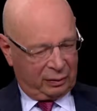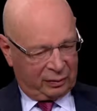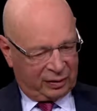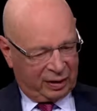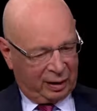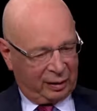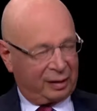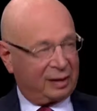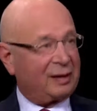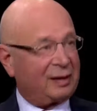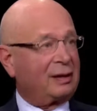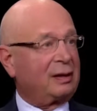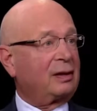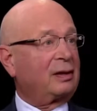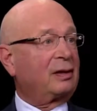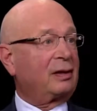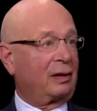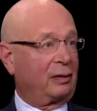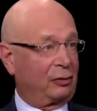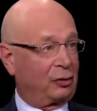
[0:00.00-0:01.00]

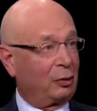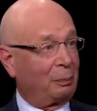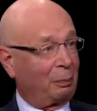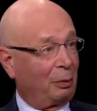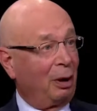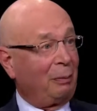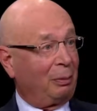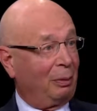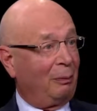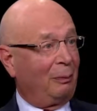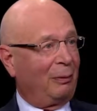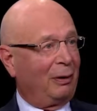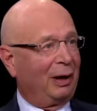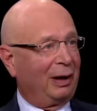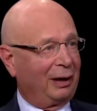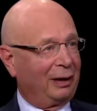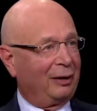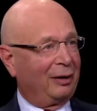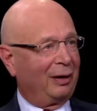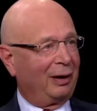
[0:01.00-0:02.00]
That's the problem.
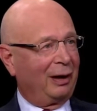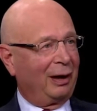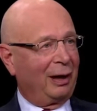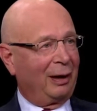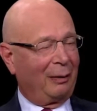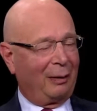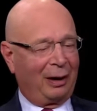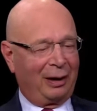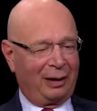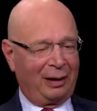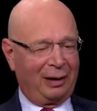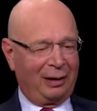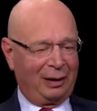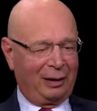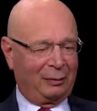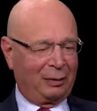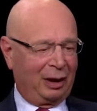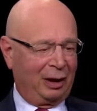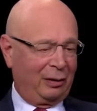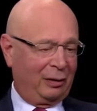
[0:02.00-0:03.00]

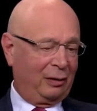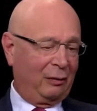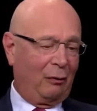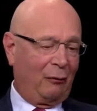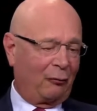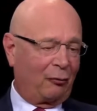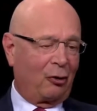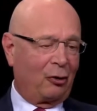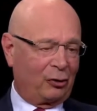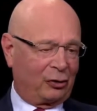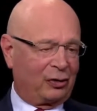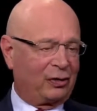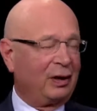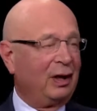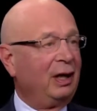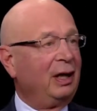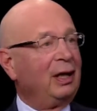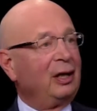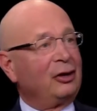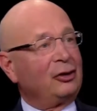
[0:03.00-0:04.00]
And of course,
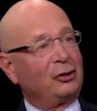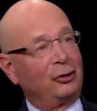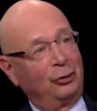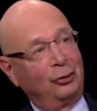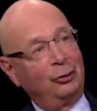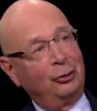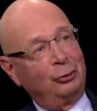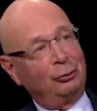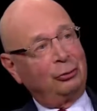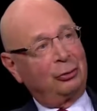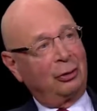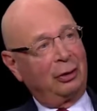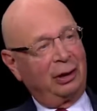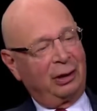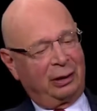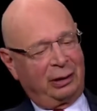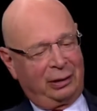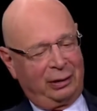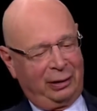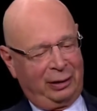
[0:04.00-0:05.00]
the new
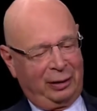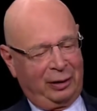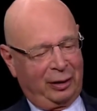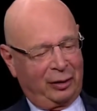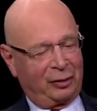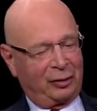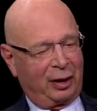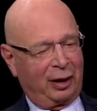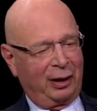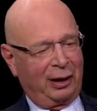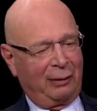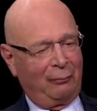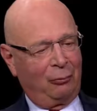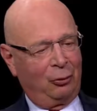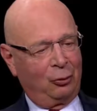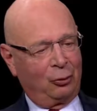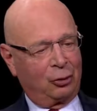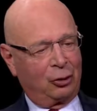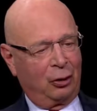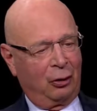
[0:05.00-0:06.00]
industrial
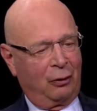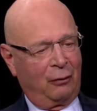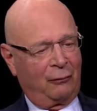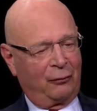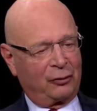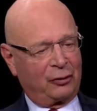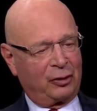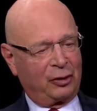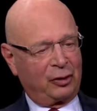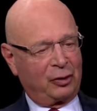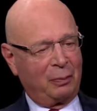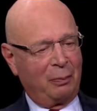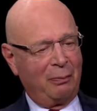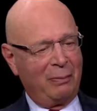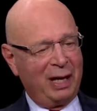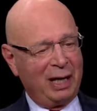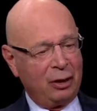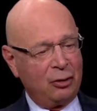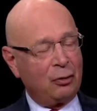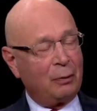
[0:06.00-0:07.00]
revolution offers us
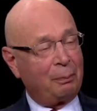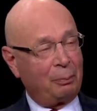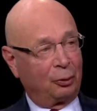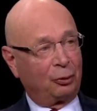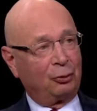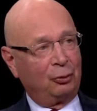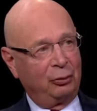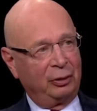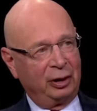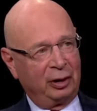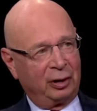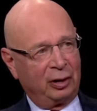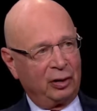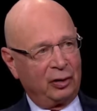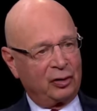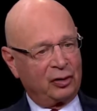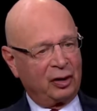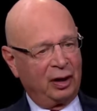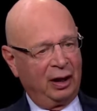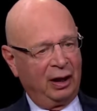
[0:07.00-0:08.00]
many
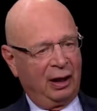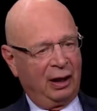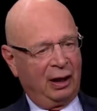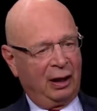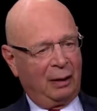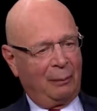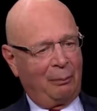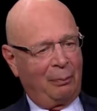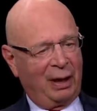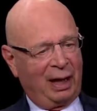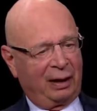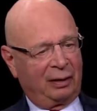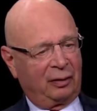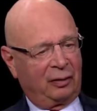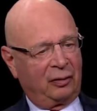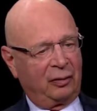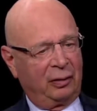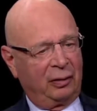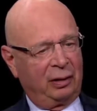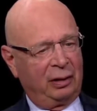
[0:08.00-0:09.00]
opportunities,
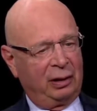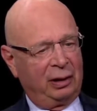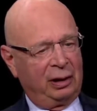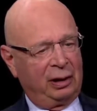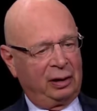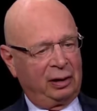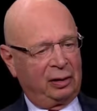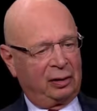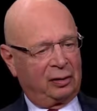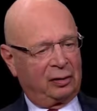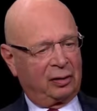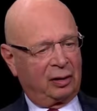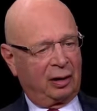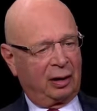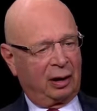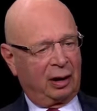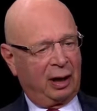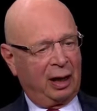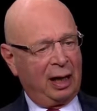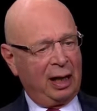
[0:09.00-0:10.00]
but it
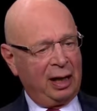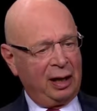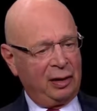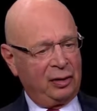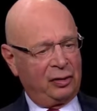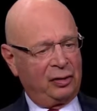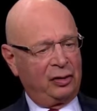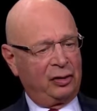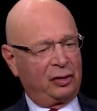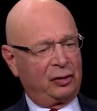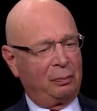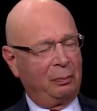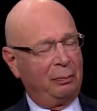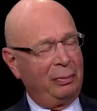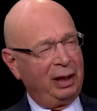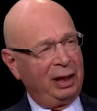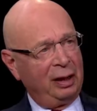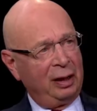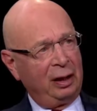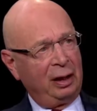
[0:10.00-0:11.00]
raises
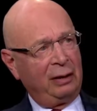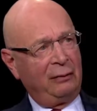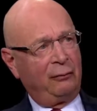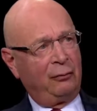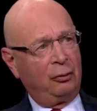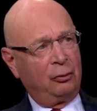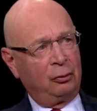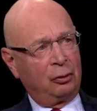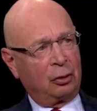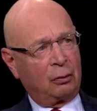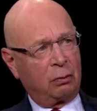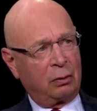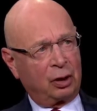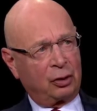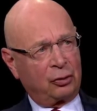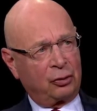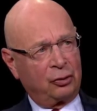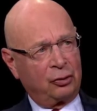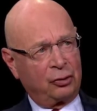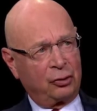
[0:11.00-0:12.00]
many fold
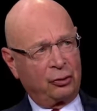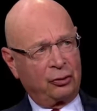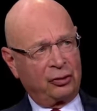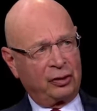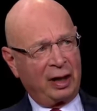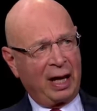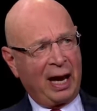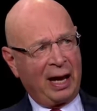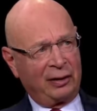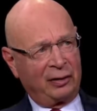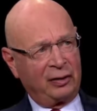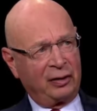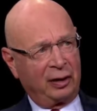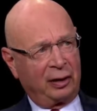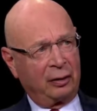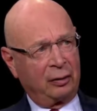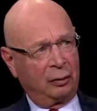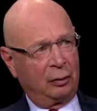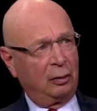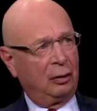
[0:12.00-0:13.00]
questions on the
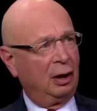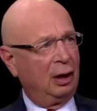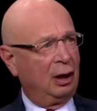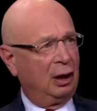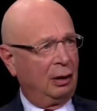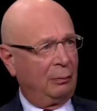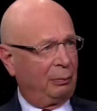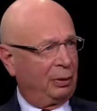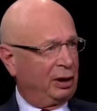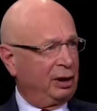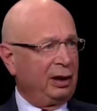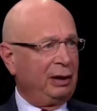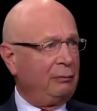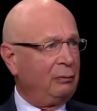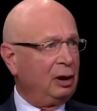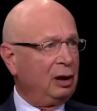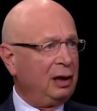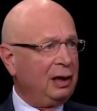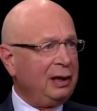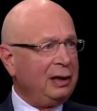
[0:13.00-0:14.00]
ethical, but
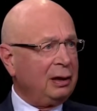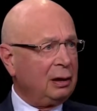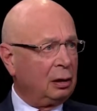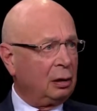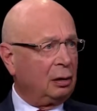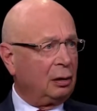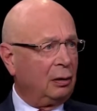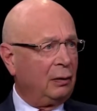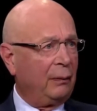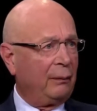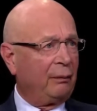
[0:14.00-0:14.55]
even legal